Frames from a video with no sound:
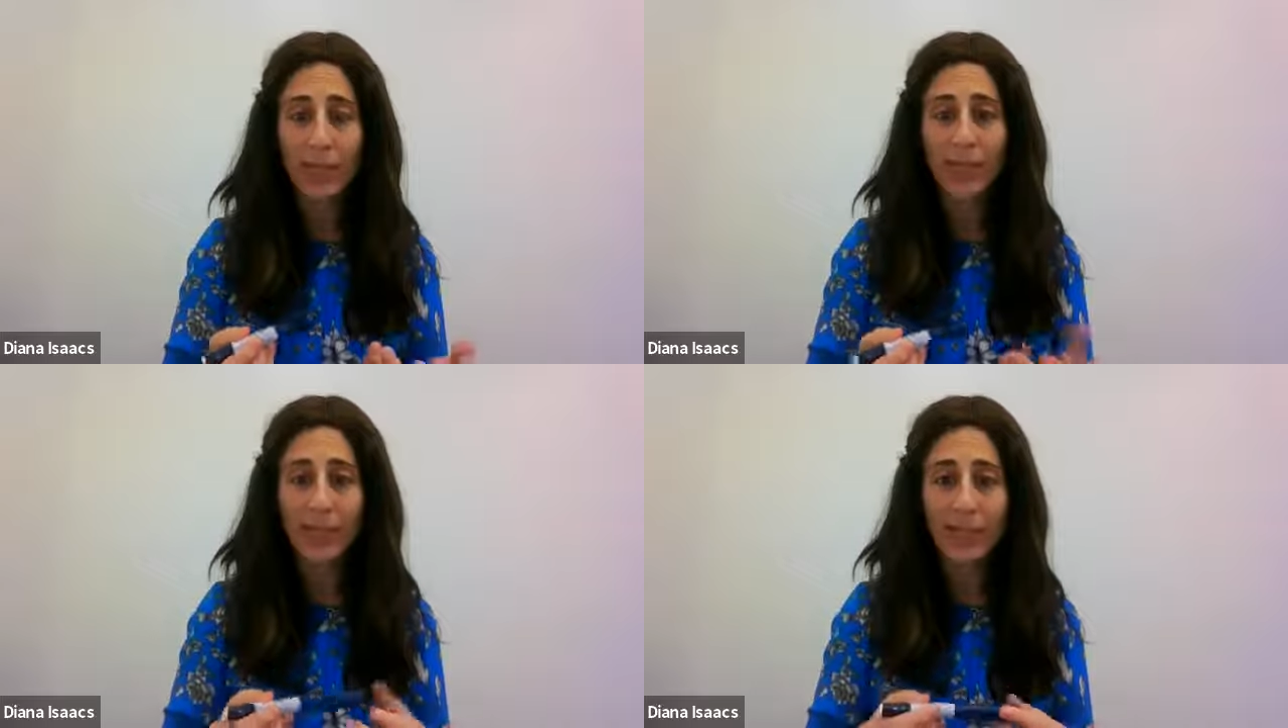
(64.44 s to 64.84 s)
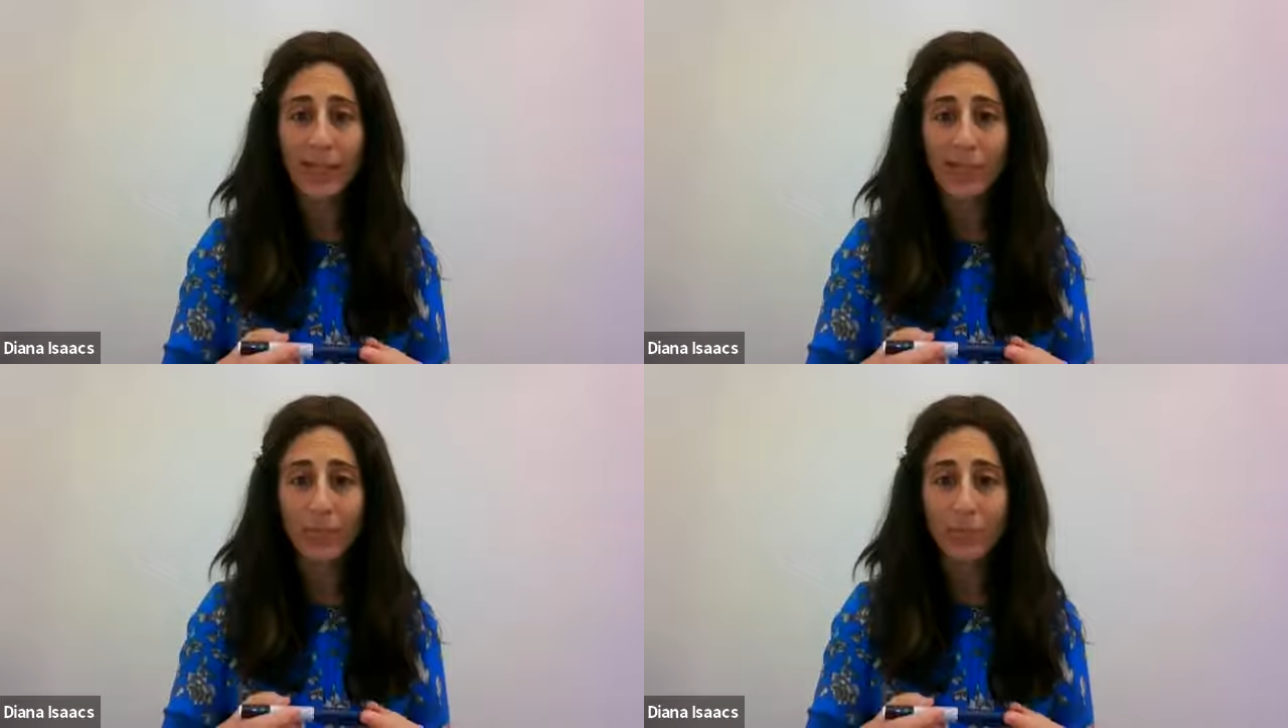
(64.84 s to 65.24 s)
the
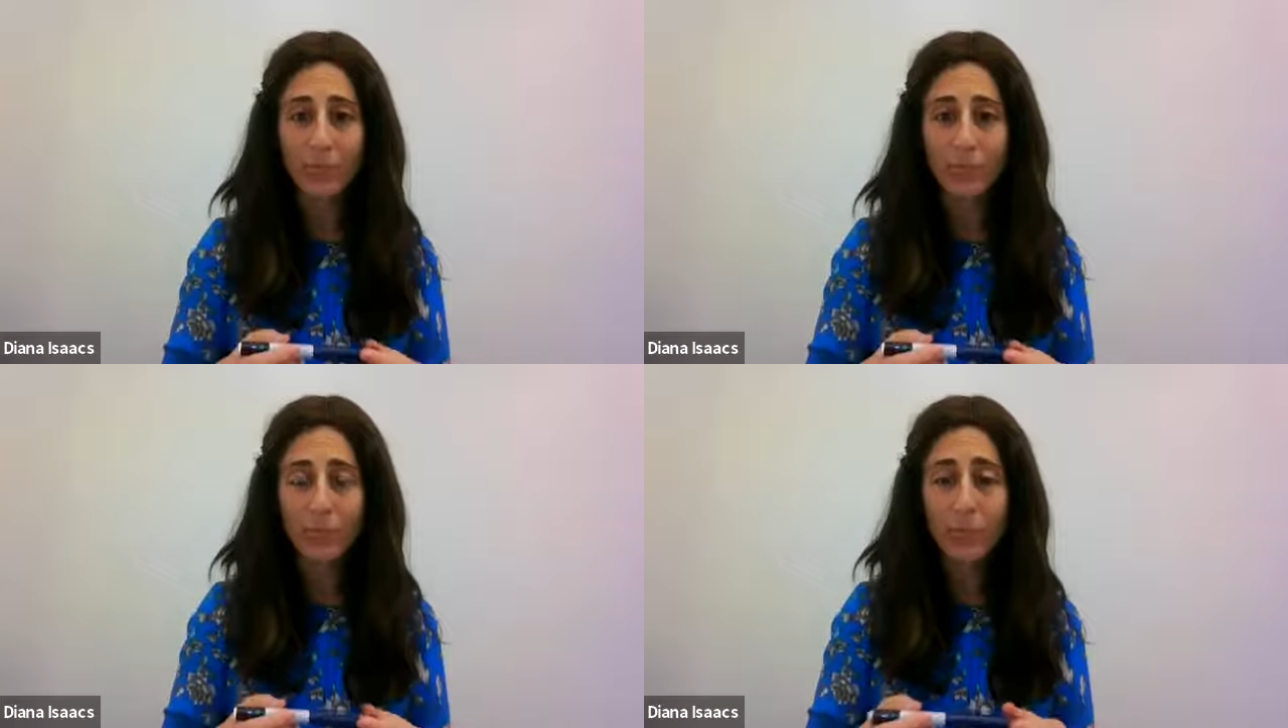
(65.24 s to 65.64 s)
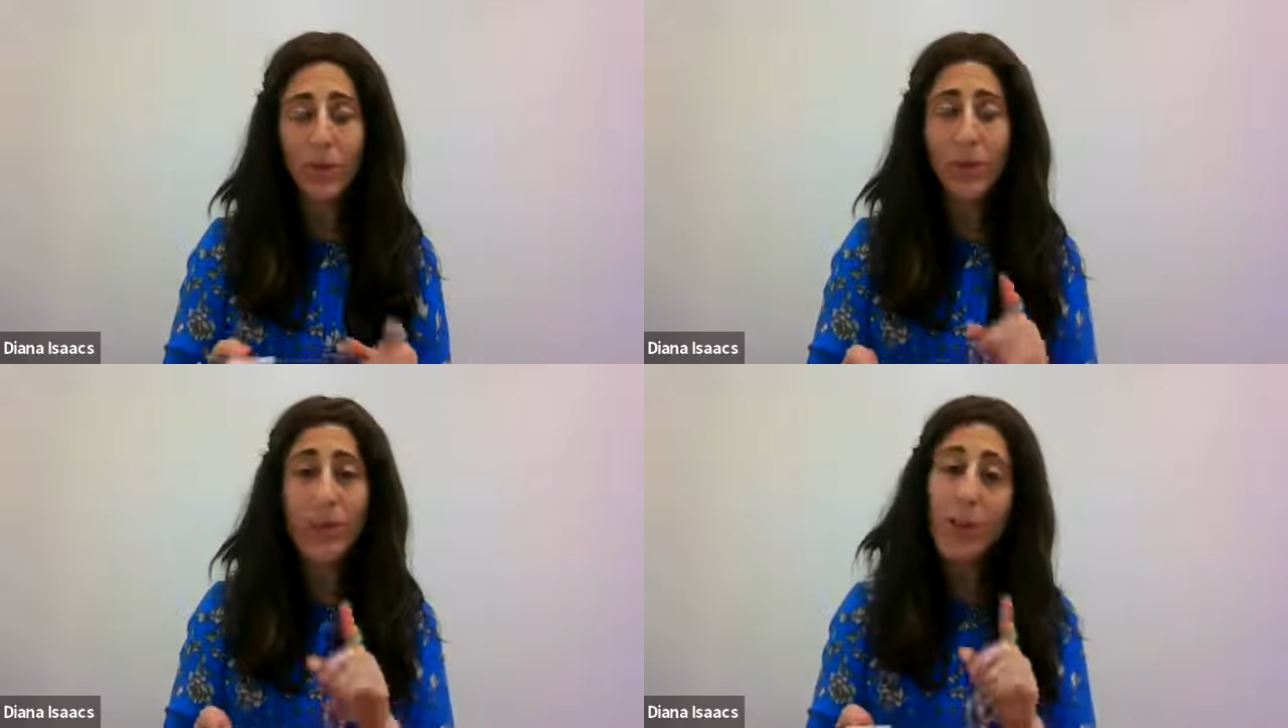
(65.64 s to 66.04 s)
insulin.
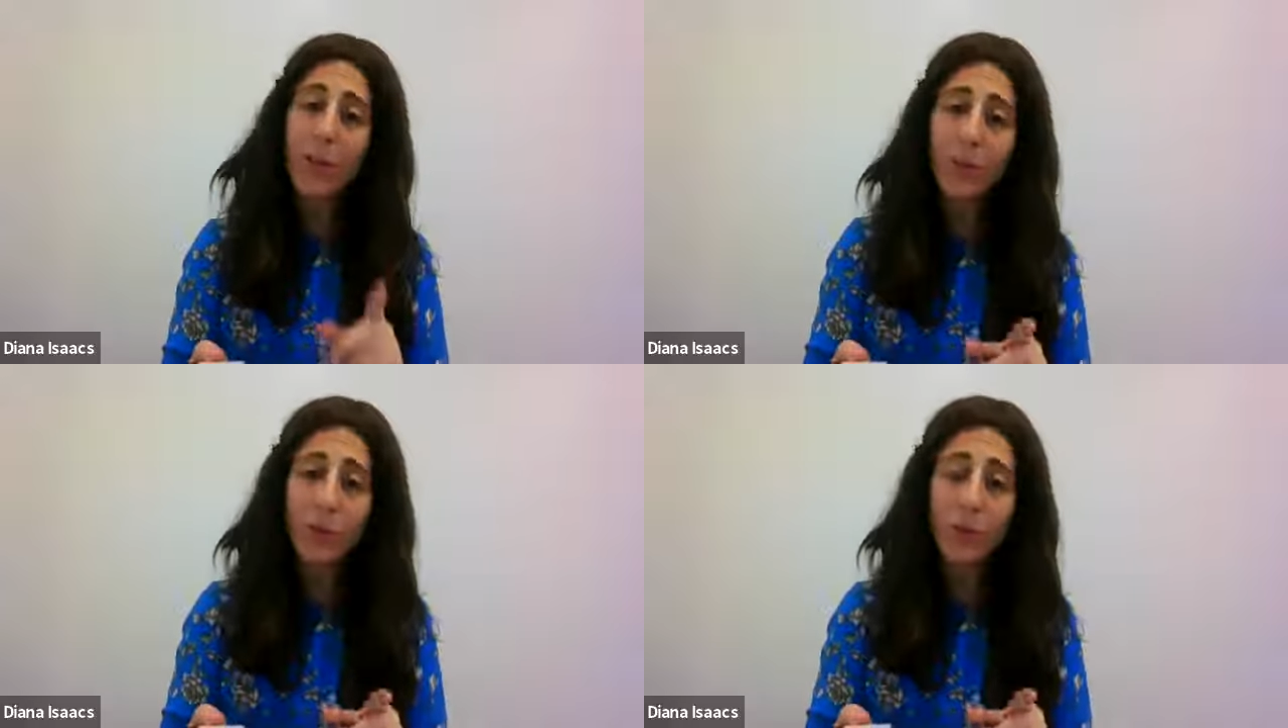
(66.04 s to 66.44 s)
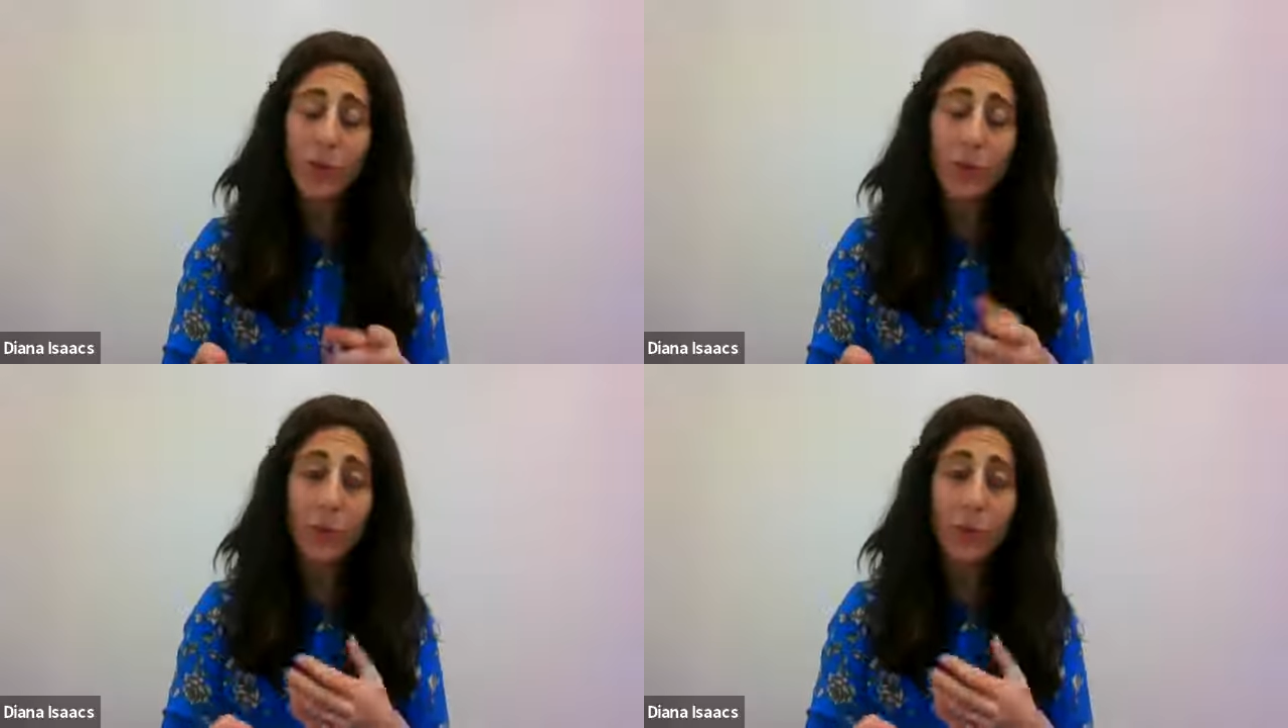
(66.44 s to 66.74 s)
The other issue is,